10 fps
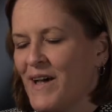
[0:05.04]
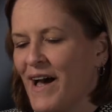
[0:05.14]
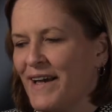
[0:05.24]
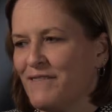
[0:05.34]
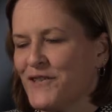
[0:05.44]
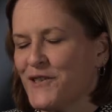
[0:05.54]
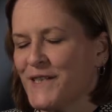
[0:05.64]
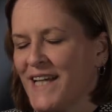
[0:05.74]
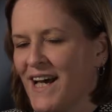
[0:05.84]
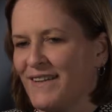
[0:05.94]
I
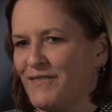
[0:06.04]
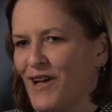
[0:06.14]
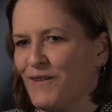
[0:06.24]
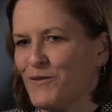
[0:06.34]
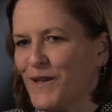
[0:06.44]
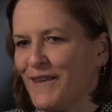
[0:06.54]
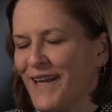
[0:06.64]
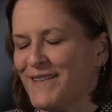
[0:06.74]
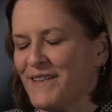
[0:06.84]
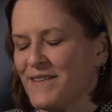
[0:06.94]
first got involved with
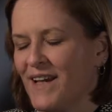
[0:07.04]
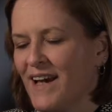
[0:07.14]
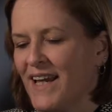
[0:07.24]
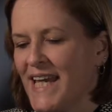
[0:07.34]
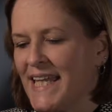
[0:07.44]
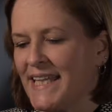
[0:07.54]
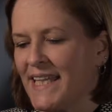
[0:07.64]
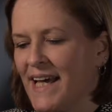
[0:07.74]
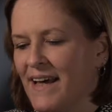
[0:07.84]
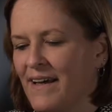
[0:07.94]
NCCI
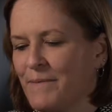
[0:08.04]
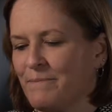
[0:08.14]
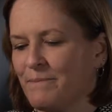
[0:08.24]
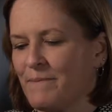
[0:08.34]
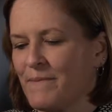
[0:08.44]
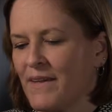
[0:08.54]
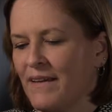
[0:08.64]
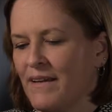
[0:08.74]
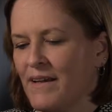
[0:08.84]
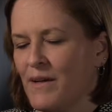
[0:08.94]
in
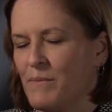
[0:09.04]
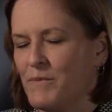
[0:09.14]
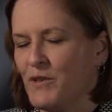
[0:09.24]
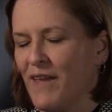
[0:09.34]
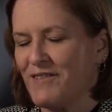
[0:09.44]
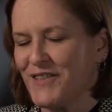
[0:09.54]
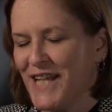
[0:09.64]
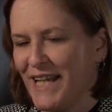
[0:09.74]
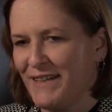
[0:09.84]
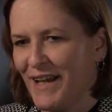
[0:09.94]

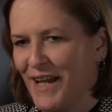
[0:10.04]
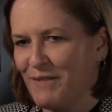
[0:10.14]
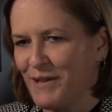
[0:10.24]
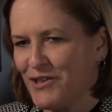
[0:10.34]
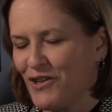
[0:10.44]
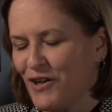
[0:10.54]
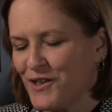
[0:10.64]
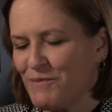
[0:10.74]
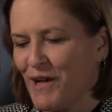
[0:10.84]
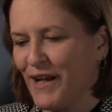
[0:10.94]
2010. I had been
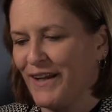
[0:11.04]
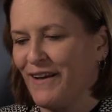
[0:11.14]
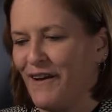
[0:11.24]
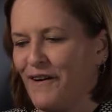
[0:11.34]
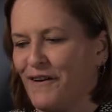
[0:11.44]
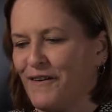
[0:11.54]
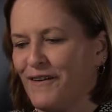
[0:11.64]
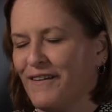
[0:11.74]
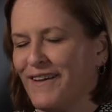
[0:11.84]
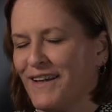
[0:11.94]
charged by our
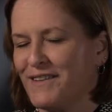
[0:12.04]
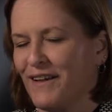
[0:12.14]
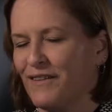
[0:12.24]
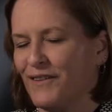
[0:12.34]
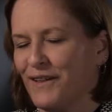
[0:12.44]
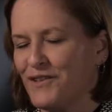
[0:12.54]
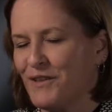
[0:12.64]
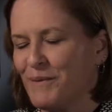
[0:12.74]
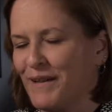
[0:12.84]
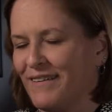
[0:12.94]
executive
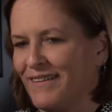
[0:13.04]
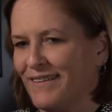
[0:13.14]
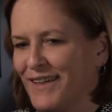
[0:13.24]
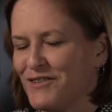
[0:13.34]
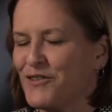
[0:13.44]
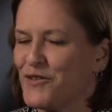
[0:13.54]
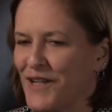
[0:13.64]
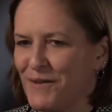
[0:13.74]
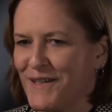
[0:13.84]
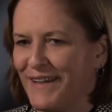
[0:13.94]
leadership at the
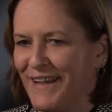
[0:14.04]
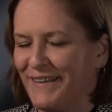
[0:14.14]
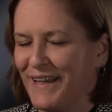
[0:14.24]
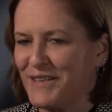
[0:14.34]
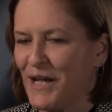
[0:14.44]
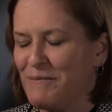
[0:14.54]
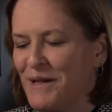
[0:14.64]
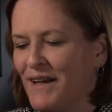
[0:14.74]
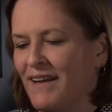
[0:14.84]
institution I was at that time